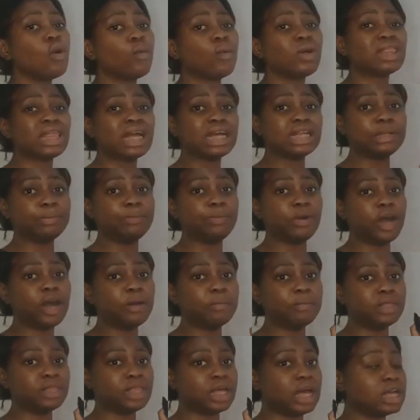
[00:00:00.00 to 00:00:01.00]
What are the
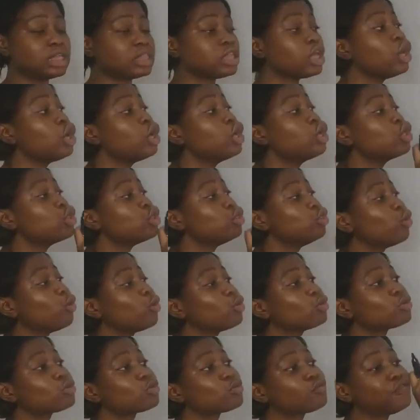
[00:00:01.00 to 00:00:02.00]
parameters?
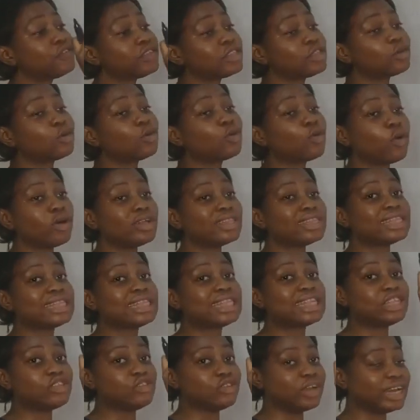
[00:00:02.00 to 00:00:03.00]
Those physical
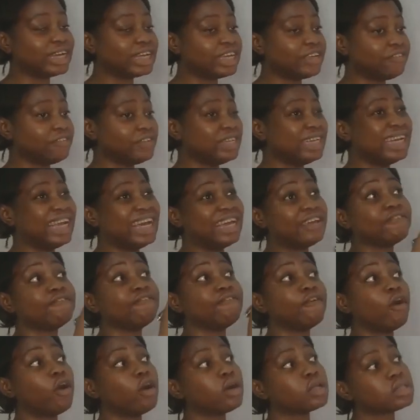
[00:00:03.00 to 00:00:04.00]
quantities you are given,
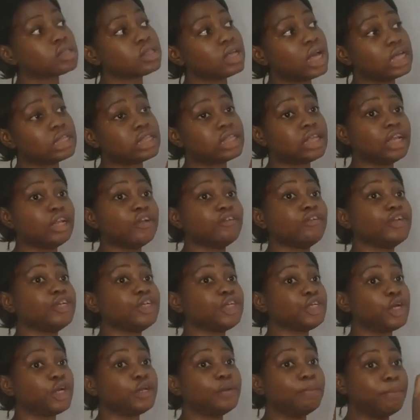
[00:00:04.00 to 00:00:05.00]
like force,
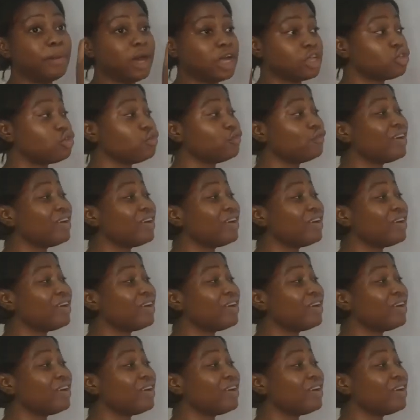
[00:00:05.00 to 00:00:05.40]
acceleration, mass,